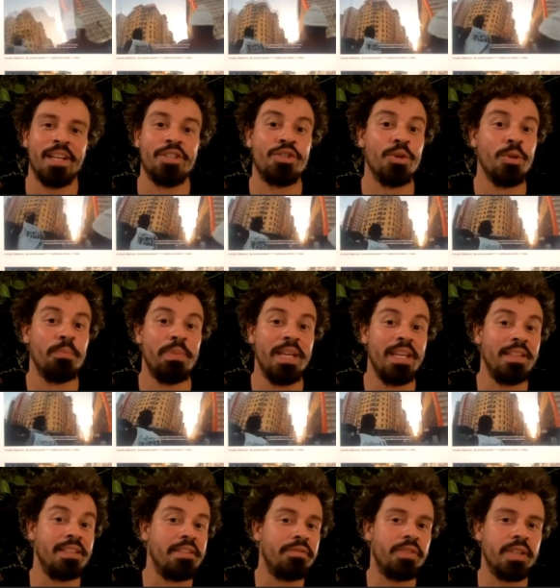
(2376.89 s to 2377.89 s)
to be in
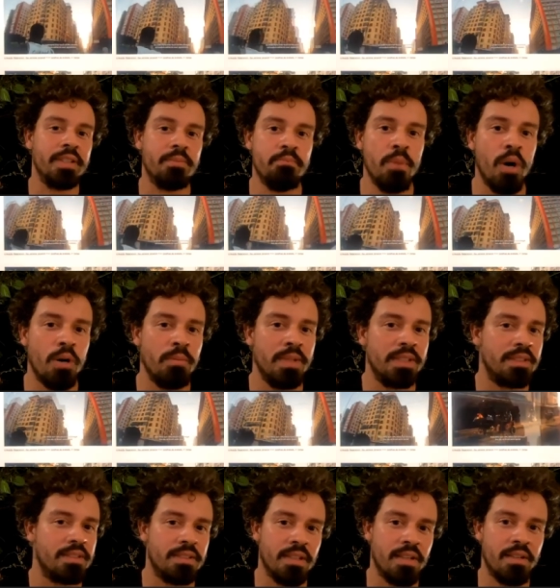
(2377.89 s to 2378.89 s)
different
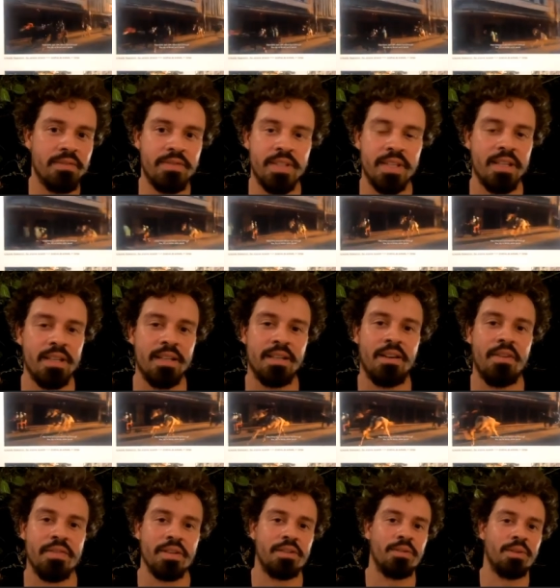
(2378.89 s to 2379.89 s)
moments of
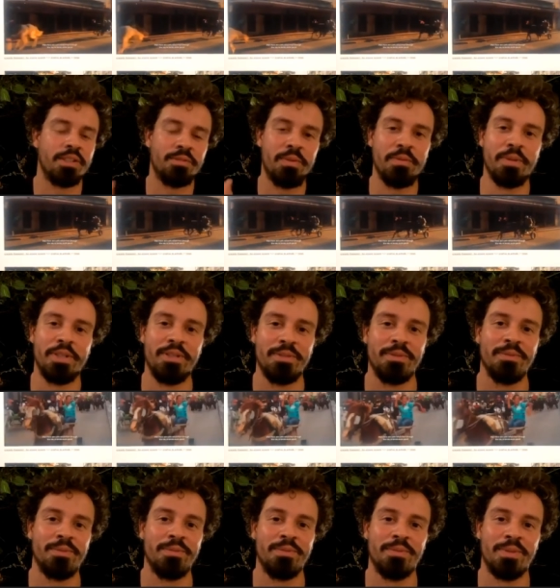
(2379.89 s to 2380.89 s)
the course we were
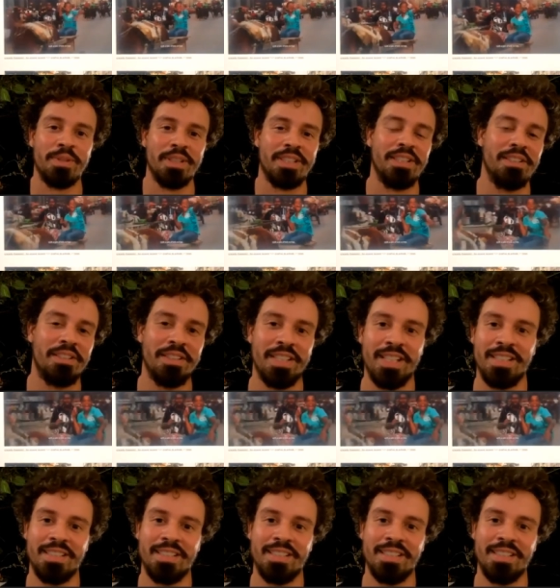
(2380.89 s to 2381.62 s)
working on,